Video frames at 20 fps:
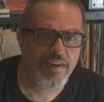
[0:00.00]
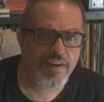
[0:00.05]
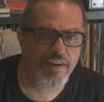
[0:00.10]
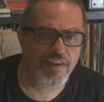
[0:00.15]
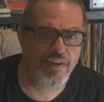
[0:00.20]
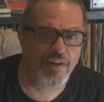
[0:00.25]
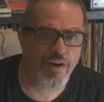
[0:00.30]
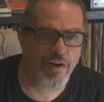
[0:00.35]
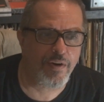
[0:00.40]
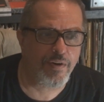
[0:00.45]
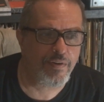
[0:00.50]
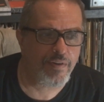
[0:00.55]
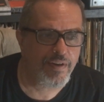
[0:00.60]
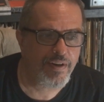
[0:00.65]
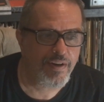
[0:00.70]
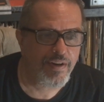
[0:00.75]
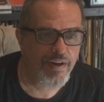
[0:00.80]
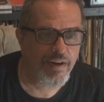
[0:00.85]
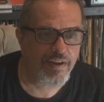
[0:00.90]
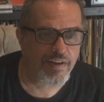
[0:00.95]
you know,
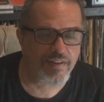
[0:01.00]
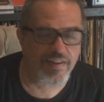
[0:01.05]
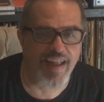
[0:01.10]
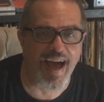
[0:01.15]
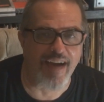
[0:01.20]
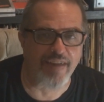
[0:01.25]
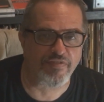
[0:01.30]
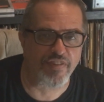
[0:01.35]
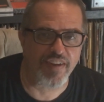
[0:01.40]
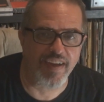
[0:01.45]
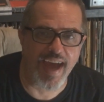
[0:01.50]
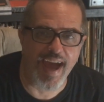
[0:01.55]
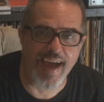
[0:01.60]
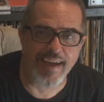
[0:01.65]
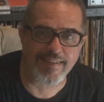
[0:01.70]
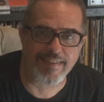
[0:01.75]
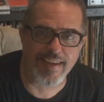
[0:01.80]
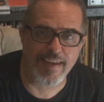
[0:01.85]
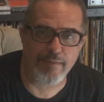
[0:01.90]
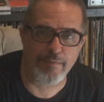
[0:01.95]
laughing
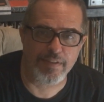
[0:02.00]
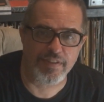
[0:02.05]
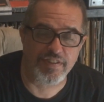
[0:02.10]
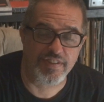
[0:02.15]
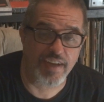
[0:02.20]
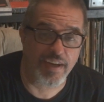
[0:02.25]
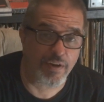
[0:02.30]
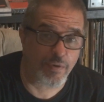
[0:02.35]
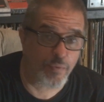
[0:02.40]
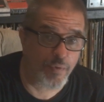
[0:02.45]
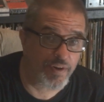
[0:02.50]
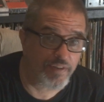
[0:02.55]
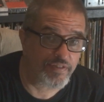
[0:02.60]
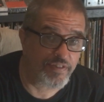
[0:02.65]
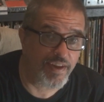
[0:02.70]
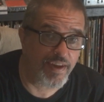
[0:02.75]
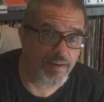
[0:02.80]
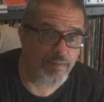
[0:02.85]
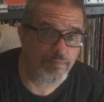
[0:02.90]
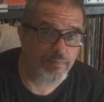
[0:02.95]
at them instead of
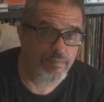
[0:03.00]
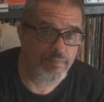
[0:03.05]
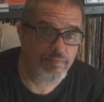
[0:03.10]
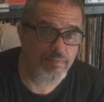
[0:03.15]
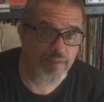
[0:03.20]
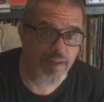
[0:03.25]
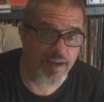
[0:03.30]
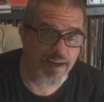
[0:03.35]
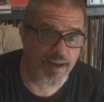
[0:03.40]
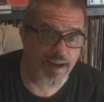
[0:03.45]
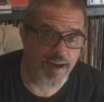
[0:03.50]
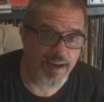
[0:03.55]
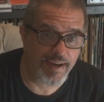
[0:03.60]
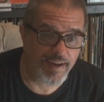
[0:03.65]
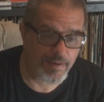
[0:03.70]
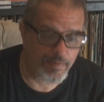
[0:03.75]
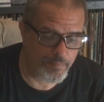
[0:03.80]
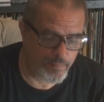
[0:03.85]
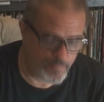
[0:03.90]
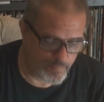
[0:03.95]
with them, like I
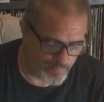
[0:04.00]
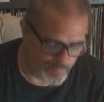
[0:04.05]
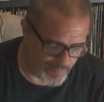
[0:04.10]
am.